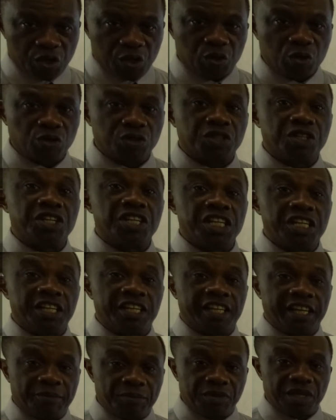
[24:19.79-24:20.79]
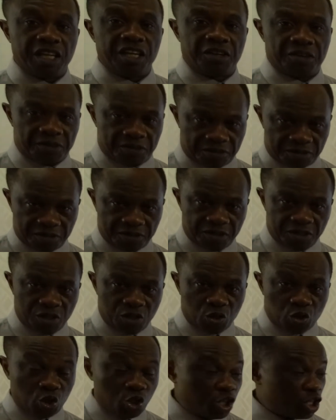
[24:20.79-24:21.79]
We don't need them here.
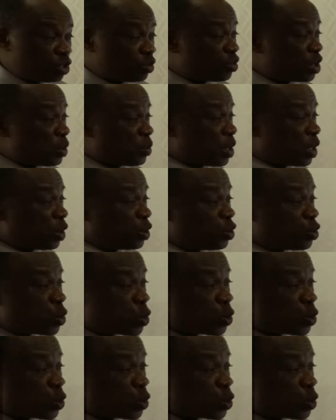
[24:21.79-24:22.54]
Here we will